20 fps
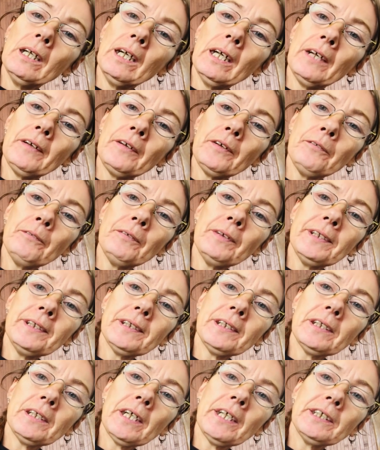And the
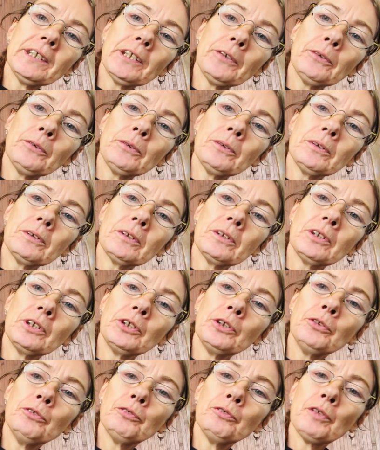reason
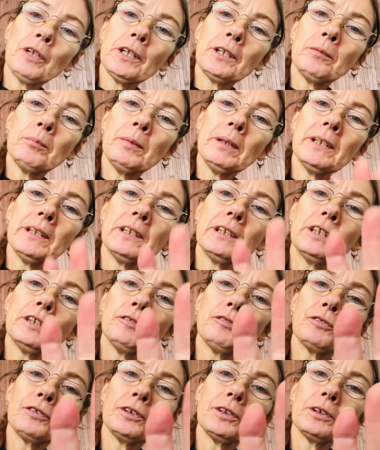you find me at
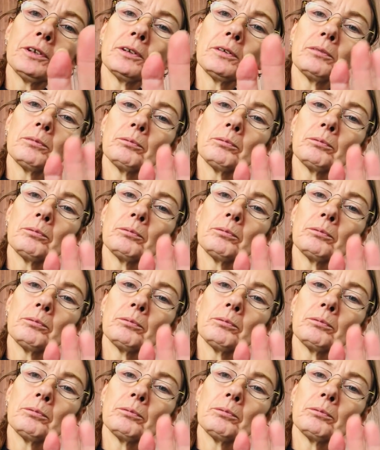different